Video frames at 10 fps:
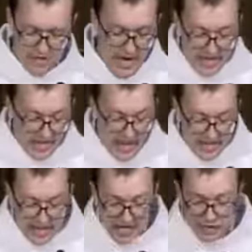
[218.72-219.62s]
And in
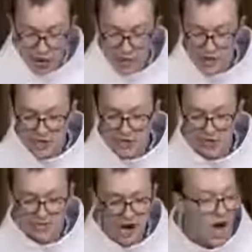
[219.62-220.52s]
that case, all we can do
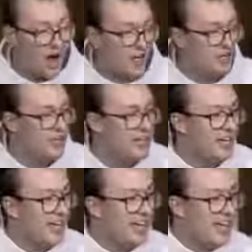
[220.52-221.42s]
is knock.
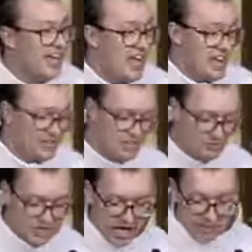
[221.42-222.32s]
And
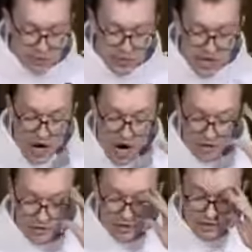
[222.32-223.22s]
sometimes we
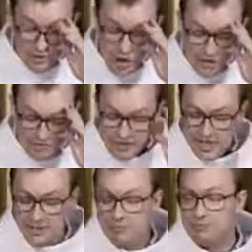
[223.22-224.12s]
knock
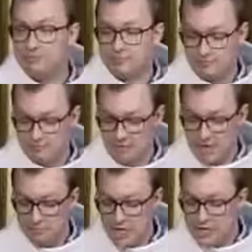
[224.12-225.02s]
softly
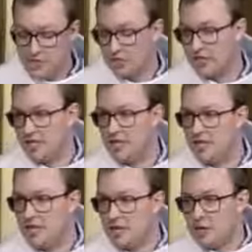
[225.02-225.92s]
and patiently
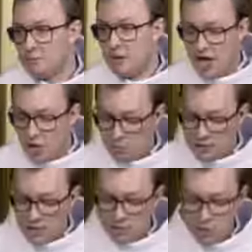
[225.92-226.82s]
by
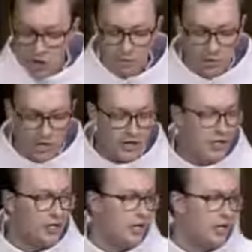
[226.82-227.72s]
opening a prayer book
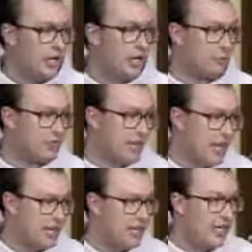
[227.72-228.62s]
and
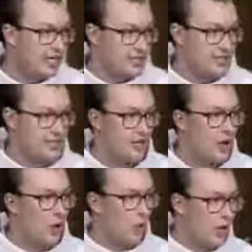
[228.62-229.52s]
reciting its
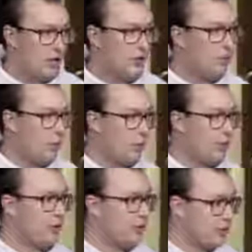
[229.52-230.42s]
well
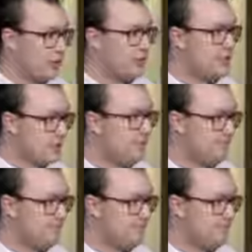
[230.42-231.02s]
worn words.